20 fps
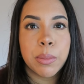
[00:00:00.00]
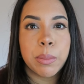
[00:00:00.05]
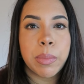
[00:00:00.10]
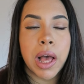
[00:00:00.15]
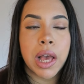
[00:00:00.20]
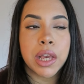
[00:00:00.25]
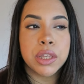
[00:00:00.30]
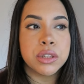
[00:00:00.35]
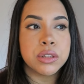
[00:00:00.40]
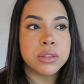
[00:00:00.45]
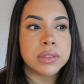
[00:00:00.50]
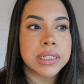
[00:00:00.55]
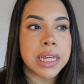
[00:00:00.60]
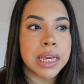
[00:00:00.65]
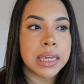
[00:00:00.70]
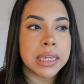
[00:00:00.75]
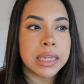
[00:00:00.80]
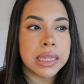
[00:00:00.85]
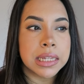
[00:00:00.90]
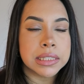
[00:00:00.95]
But I used
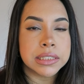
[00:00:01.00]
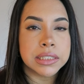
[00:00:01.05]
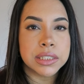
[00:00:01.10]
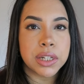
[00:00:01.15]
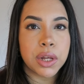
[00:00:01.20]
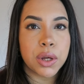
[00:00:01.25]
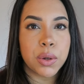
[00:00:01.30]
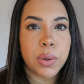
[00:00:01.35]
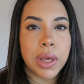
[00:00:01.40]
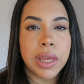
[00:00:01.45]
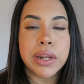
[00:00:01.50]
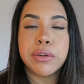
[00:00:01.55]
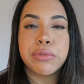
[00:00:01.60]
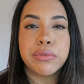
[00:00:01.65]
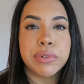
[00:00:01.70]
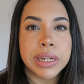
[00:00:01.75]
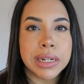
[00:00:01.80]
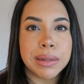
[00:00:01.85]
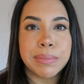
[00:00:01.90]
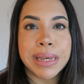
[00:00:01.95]
that years ago and it
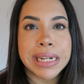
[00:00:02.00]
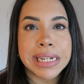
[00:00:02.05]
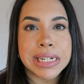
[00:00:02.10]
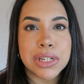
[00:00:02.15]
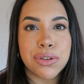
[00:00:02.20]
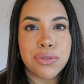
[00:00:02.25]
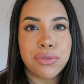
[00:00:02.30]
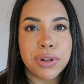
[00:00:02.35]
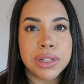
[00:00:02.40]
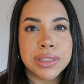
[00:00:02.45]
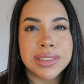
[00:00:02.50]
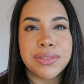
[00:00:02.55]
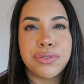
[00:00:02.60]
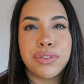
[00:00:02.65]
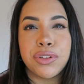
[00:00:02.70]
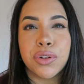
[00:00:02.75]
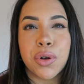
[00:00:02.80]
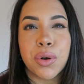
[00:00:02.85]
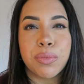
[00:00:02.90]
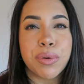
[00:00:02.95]
really made a difference.
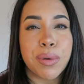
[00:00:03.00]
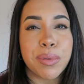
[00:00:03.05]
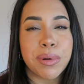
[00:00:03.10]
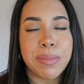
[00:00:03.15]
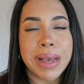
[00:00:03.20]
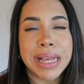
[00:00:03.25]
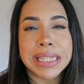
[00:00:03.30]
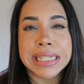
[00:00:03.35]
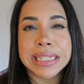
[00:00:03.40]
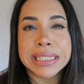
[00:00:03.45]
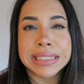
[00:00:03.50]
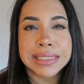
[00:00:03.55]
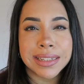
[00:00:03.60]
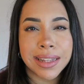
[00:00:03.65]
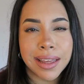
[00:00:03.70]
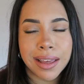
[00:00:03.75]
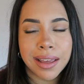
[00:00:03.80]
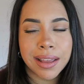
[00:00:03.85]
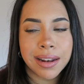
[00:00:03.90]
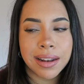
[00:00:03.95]
If you've got problematic
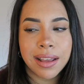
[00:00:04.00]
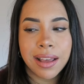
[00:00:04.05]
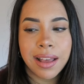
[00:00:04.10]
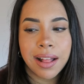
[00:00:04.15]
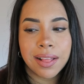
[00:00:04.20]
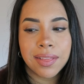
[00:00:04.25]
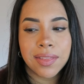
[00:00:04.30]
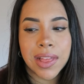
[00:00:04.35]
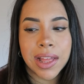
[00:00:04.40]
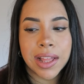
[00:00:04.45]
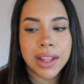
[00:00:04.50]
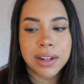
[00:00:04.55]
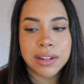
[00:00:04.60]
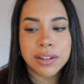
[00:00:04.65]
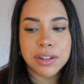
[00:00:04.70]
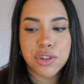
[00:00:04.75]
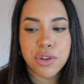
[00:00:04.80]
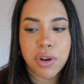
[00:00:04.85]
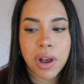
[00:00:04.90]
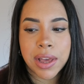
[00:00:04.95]
skin,
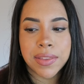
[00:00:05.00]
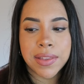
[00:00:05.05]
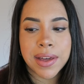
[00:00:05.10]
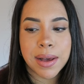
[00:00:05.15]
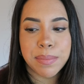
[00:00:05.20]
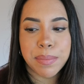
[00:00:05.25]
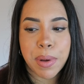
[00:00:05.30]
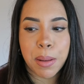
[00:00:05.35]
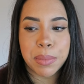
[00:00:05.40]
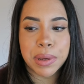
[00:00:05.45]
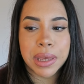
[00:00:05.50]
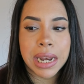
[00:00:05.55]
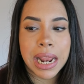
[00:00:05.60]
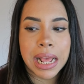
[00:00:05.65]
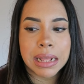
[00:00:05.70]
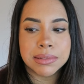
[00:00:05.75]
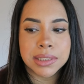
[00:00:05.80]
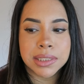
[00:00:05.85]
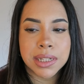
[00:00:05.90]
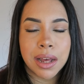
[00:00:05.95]
then try that.
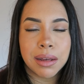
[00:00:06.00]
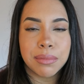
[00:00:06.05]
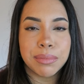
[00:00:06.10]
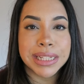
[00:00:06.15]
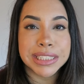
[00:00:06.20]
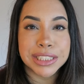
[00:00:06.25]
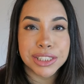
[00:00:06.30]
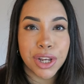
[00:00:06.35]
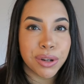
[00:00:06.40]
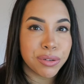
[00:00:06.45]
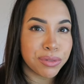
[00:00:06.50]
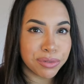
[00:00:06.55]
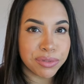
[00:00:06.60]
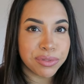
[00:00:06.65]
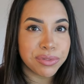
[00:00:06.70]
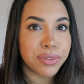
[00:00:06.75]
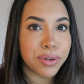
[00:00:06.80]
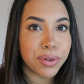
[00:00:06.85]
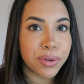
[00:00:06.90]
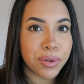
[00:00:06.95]
Pumpkin enzyme is known
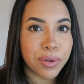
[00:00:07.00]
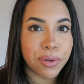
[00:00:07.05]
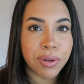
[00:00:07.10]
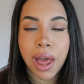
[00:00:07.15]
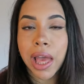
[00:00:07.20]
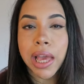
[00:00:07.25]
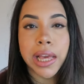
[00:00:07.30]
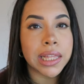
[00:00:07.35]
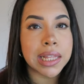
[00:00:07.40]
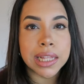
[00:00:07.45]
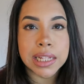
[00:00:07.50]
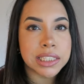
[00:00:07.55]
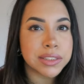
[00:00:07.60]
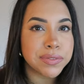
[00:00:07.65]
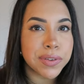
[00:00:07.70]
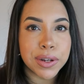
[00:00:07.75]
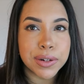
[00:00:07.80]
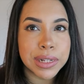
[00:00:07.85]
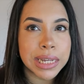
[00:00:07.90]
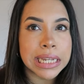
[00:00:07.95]
for like
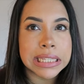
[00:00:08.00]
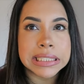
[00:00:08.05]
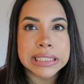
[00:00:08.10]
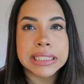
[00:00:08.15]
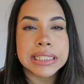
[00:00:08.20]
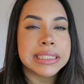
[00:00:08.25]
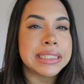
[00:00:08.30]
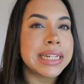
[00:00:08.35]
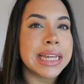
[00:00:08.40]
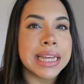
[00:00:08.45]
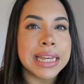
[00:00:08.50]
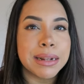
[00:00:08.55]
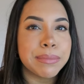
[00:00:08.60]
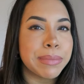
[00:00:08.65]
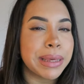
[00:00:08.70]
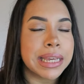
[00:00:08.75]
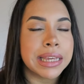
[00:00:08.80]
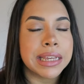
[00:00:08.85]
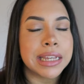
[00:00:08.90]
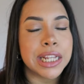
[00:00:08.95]
exfoliating the skin
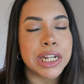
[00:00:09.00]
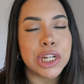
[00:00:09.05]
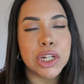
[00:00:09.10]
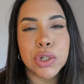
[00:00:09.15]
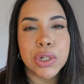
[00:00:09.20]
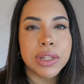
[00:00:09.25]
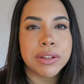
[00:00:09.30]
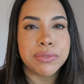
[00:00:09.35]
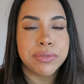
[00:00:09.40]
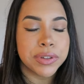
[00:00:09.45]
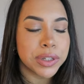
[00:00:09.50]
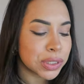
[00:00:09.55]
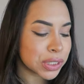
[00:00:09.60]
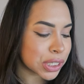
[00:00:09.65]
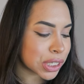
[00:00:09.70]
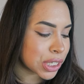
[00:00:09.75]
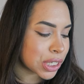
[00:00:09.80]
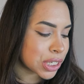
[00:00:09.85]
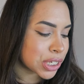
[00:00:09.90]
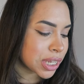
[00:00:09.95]
and making it look and feel
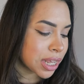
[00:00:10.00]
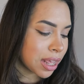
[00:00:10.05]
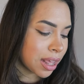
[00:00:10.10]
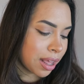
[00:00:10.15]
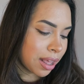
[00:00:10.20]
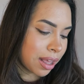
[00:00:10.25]
good.